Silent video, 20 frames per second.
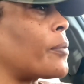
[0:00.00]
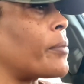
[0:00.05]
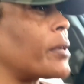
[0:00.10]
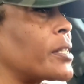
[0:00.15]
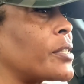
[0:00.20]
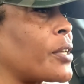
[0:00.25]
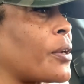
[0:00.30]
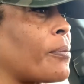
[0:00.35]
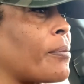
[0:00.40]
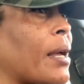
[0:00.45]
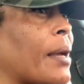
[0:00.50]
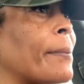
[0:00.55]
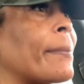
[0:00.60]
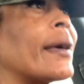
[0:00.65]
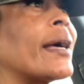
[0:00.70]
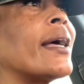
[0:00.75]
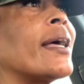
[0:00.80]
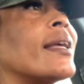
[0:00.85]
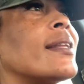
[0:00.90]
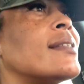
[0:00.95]
much on my
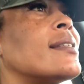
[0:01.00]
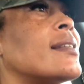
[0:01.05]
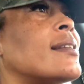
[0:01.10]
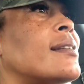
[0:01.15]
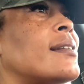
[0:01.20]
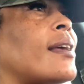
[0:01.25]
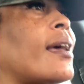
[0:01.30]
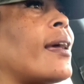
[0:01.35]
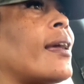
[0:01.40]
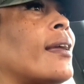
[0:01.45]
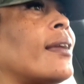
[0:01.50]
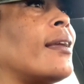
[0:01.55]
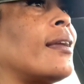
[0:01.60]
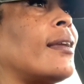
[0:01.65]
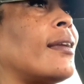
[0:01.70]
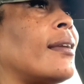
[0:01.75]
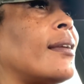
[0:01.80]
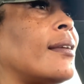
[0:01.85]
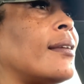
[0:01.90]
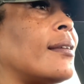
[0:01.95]
mind. Today
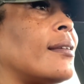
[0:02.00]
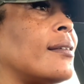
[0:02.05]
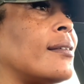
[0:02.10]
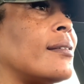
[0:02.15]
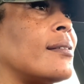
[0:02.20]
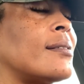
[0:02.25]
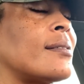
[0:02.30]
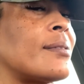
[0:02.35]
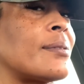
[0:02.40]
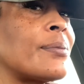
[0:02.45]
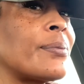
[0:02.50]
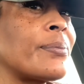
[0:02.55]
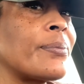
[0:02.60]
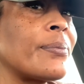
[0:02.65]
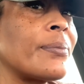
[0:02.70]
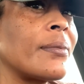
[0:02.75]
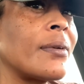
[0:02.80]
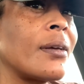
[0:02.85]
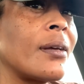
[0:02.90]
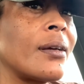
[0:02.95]
is
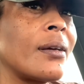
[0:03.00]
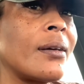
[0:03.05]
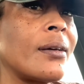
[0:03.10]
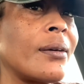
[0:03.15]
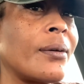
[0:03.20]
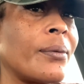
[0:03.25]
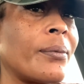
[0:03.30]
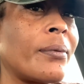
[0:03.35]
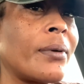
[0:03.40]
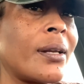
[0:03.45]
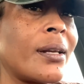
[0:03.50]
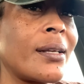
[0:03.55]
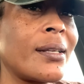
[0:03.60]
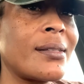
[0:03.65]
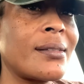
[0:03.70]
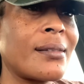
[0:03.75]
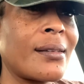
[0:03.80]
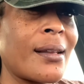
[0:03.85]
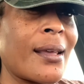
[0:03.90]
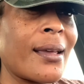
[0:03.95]
what is
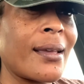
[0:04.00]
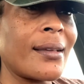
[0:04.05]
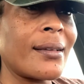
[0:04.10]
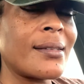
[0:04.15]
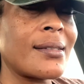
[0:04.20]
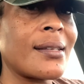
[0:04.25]
today?